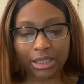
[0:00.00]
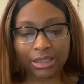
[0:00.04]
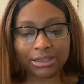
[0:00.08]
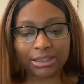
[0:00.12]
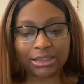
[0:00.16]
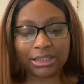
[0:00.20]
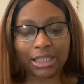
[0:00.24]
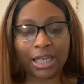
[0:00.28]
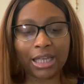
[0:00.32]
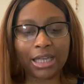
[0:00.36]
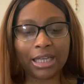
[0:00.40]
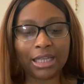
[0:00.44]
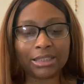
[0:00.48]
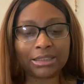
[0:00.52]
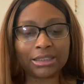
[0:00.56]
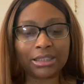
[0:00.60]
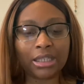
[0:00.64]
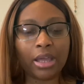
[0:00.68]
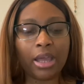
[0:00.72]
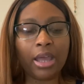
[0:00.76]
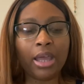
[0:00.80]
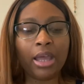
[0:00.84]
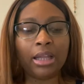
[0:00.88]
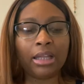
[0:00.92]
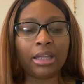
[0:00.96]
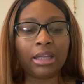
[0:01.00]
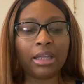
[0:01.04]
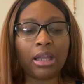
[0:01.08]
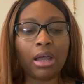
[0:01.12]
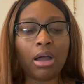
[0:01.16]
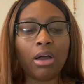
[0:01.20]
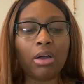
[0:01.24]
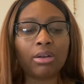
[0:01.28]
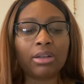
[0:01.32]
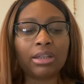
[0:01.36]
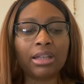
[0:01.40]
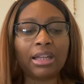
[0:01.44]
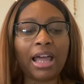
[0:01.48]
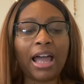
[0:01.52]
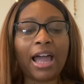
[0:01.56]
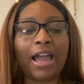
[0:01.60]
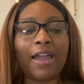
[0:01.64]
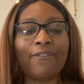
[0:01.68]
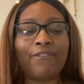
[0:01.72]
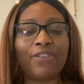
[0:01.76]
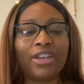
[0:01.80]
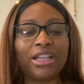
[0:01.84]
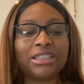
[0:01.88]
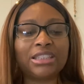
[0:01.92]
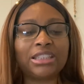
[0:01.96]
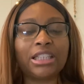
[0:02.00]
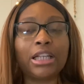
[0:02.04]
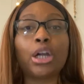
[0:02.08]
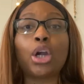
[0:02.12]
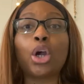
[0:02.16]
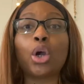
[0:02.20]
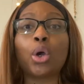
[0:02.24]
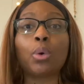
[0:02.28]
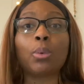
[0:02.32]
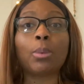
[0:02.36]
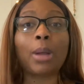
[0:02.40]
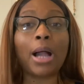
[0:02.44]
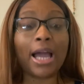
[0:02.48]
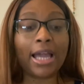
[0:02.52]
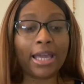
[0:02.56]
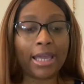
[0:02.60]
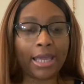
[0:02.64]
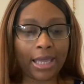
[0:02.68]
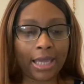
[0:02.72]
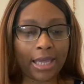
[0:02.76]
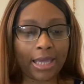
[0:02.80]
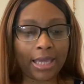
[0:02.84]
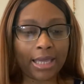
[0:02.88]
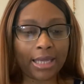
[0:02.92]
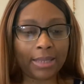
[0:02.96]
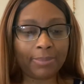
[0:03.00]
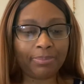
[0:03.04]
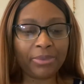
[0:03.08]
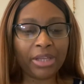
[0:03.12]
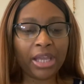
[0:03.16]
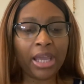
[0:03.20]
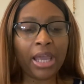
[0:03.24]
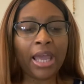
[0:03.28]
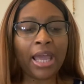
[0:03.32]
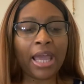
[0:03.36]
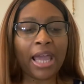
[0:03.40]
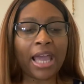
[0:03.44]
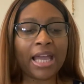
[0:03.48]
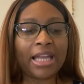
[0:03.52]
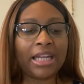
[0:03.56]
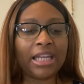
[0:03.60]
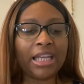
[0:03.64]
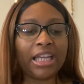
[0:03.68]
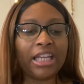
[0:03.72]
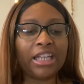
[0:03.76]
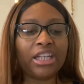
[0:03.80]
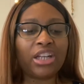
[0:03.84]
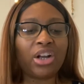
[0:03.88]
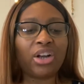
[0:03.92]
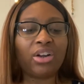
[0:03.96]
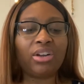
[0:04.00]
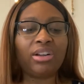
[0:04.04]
says, "Long life is in her right hand, and in her